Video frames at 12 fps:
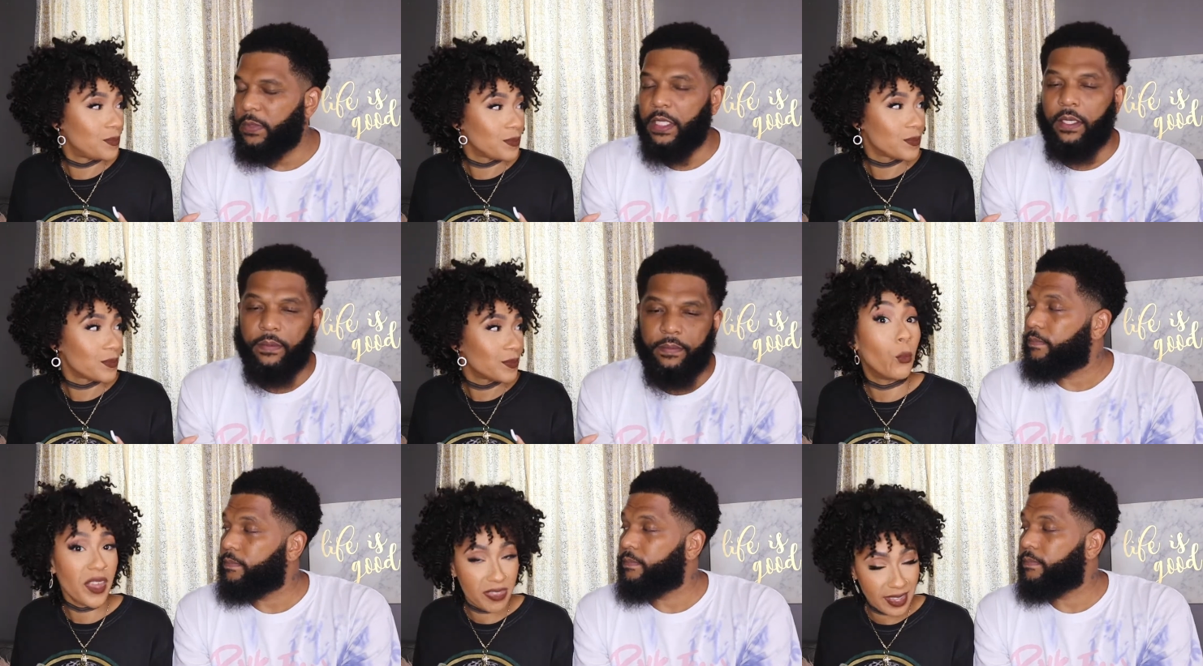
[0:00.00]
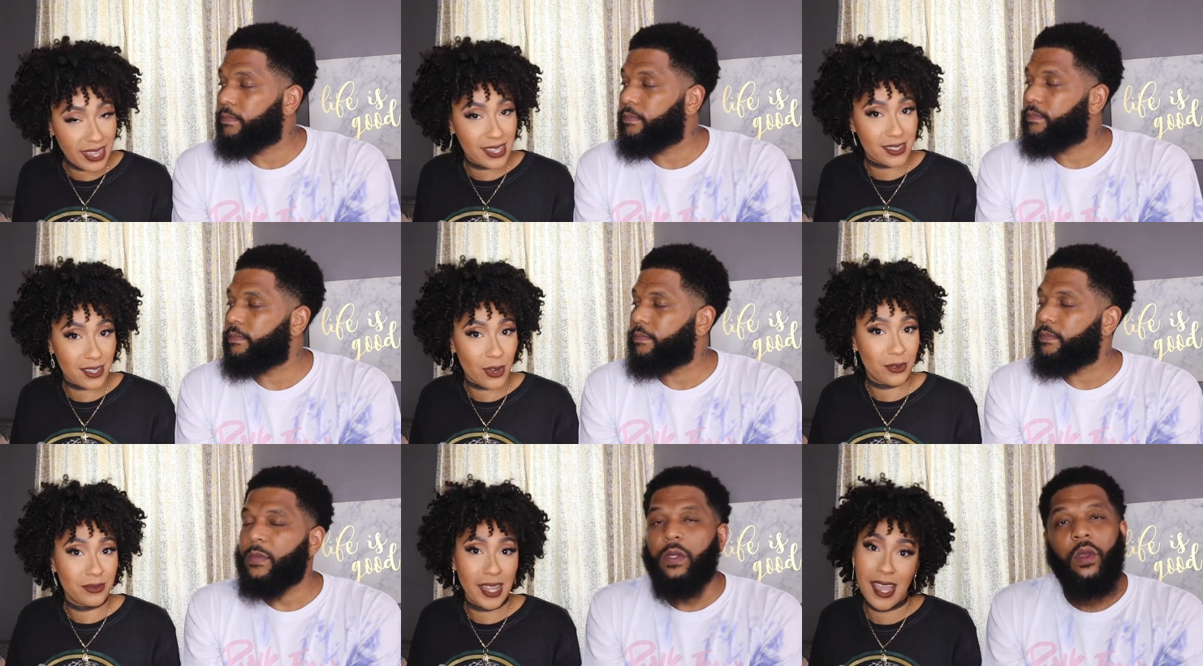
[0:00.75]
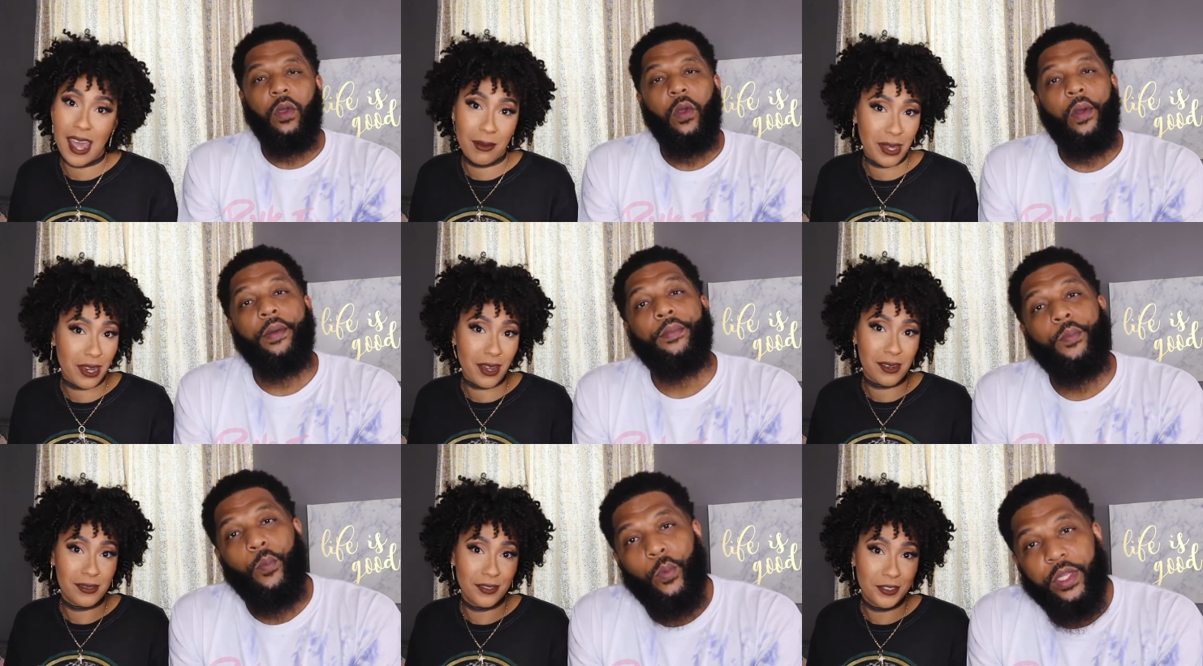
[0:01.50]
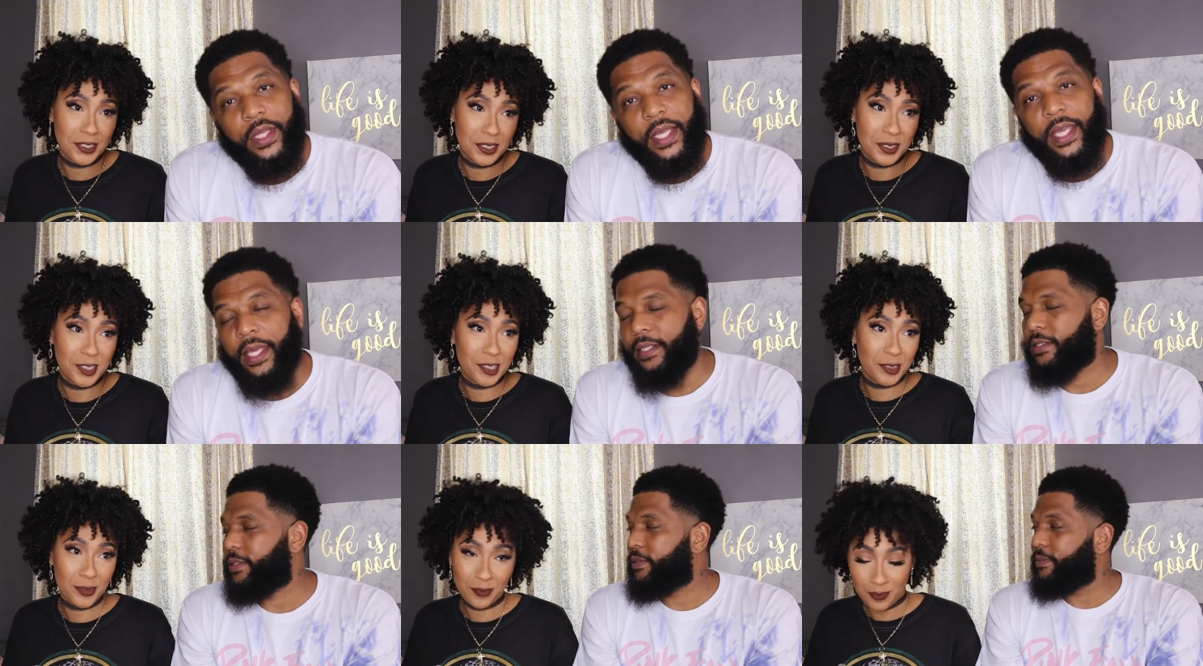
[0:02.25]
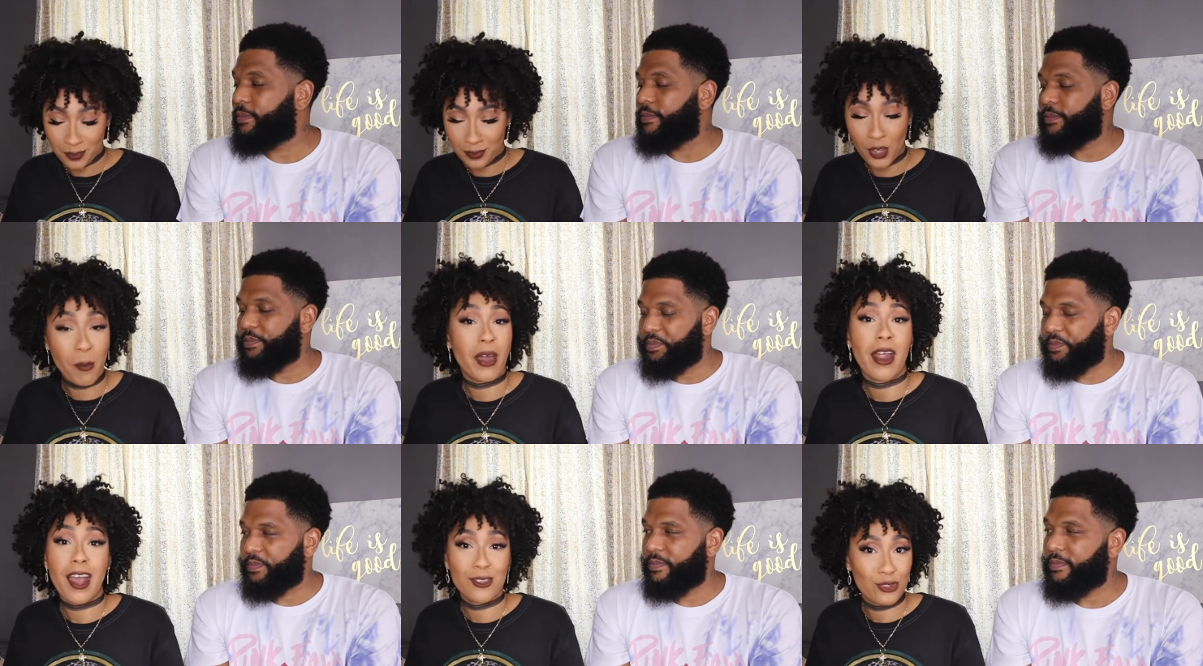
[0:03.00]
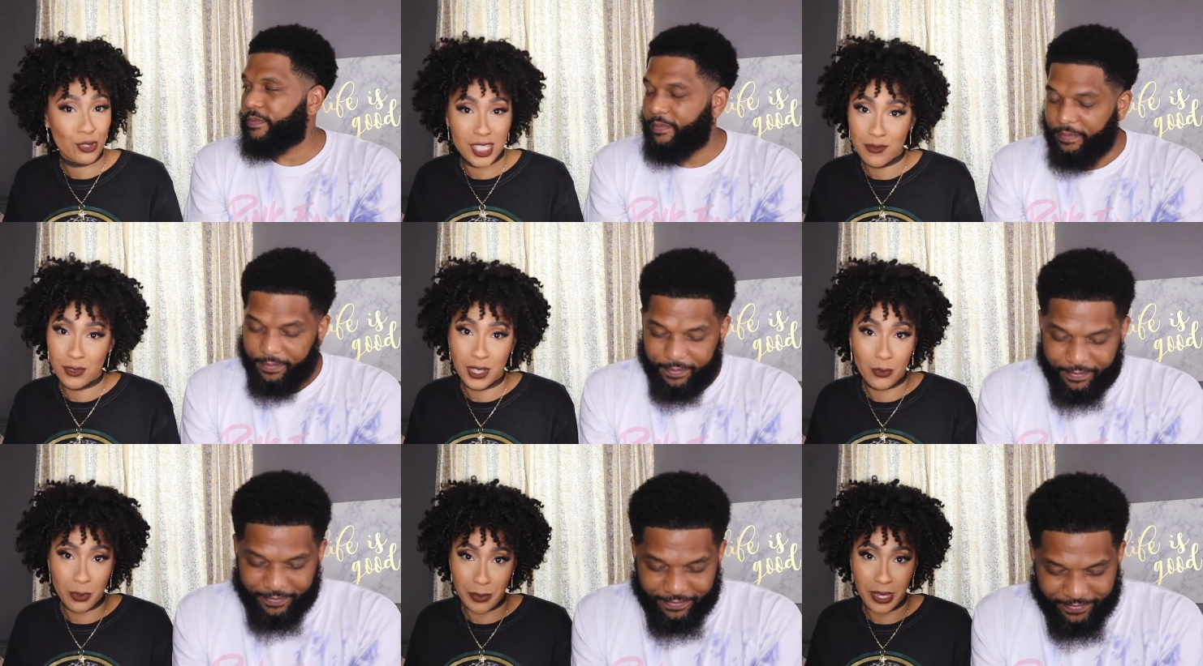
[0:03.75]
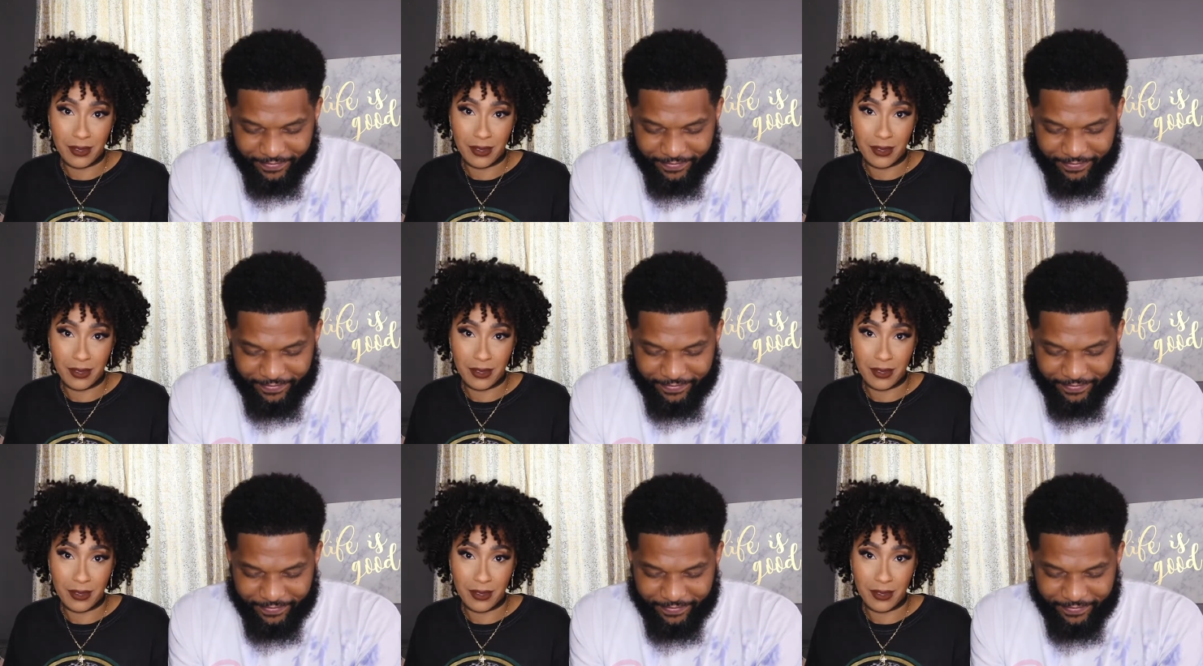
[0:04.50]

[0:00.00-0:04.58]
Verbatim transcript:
Speaker 1: Yeah. With the kids though, they got to be there. With the kids. No matter how stressful it will be.